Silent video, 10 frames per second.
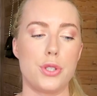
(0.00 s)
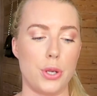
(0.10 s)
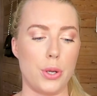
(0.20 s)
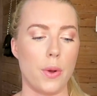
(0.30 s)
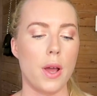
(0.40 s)

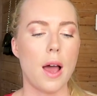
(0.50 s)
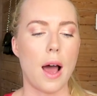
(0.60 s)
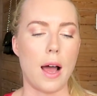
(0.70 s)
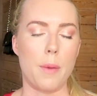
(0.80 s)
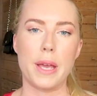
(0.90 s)
do
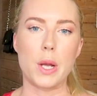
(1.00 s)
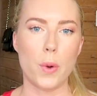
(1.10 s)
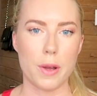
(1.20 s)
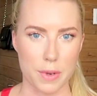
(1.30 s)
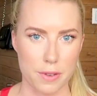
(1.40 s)

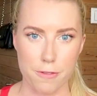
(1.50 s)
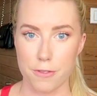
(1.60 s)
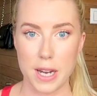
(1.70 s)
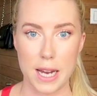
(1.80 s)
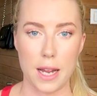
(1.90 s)

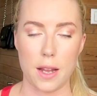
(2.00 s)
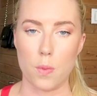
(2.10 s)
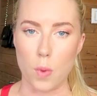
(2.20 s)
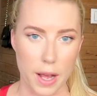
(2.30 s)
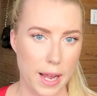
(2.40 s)
equipment-free
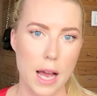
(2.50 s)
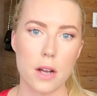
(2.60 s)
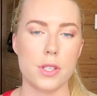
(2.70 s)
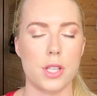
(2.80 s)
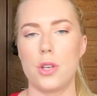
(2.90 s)

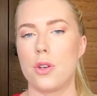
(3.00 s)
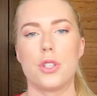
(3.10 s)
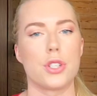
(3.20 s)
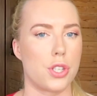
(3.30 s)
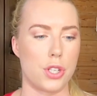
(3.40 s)
workouts that you
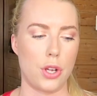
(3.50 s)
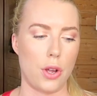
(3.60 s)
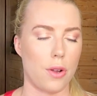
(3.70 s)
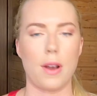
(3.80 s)
can just do